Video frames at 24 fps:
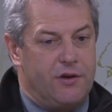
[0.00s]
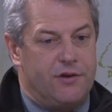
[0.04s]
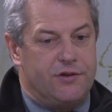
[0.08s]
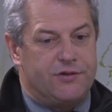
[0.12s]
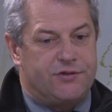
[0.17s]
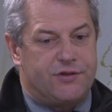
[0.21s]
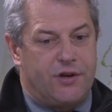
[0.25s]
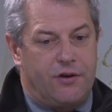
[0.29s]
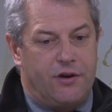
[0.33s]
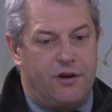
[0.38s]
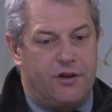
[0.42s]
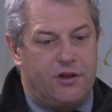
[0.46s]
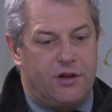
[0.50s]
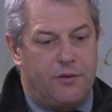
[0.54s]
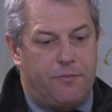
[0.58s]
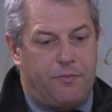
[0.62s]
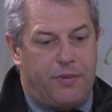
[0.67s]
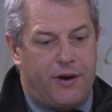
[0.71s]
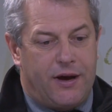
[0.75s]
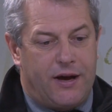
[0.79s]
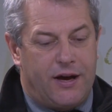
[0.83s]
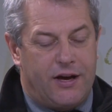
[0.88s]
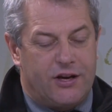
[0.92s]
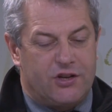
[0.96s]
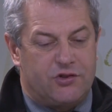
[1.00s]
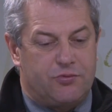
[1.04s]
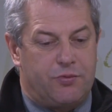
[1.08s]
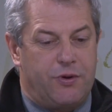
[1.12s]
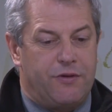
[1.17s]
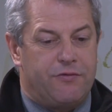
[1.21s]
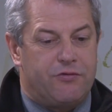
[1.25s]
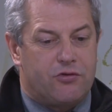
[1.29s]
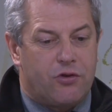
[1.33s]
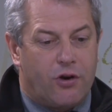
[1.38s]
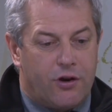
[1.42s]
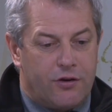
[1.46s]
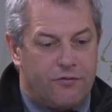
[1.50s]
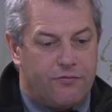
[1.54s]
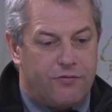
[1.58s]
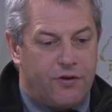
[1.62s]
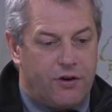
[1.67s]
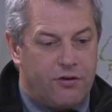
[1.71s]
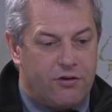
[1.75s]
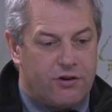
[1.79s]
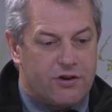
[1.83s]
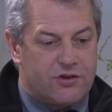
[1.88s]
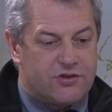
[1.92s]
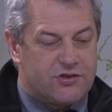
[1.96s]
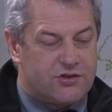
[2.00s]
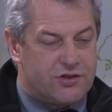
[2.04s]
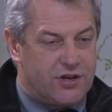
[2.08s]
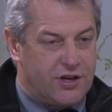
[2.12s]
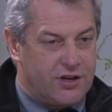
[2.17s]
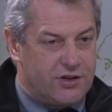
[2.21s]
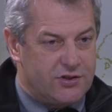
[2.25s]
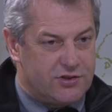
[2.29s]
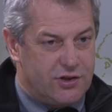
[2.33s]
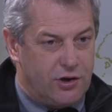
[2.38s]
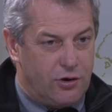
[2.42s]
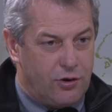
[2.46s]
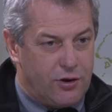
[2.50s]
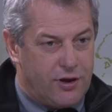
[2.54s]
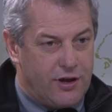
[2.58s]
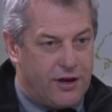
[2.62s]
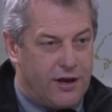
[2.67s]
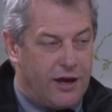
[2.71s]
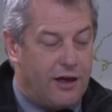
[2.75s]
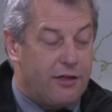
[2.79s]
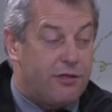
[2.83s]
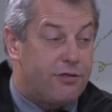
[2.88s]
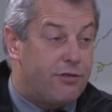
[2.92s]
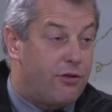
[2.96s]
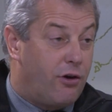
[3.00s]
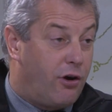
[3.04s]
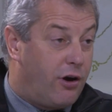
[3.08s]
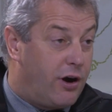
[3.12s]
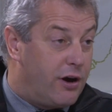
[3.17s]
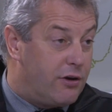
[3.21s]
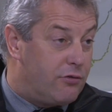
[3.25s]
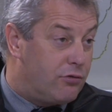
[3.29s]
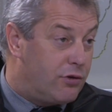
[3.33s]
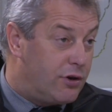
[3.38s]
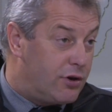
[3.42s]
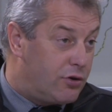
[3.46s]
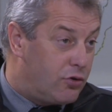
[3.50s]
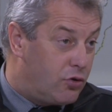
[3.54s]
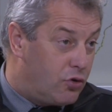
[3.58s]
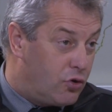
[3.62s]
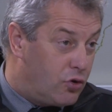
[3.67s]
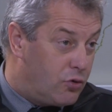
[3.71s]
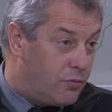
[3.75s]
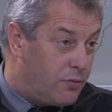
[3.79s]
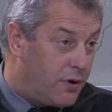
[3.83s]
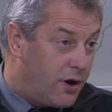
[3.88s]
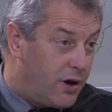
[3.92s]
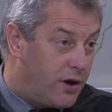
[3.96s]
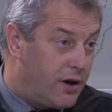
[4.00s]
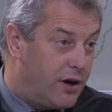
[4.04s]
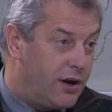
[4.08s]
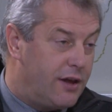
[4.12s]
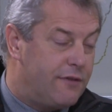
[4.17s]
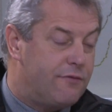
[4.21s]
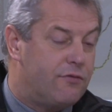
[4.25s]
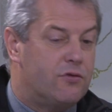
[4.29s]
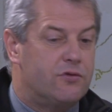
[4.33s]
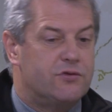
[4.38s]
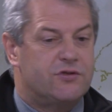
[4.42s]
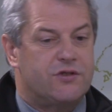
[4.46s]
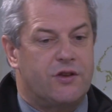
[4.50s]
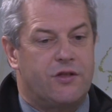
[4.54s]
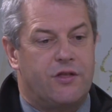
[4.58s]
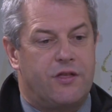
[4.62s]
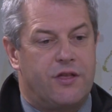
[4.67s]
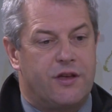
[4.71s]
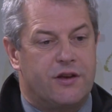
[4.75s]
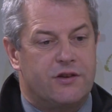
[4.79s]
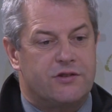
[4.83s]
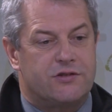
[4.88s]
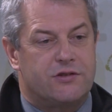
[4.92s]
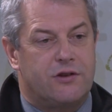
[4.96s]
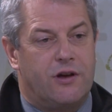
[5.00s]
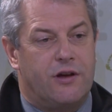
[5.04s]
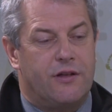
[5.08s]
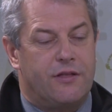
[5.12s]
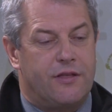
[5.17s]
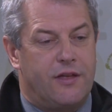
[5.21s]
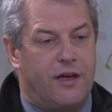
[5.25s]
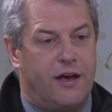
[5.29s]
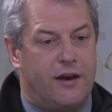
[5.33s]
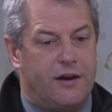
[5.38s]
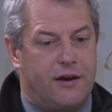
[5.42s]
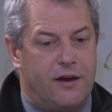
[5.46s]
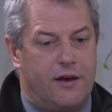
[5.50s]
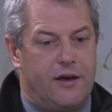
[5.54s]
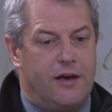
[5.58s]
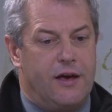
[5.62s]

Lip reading: So in the past, we've tried various things, looking at thyroid hormone levels and things like that,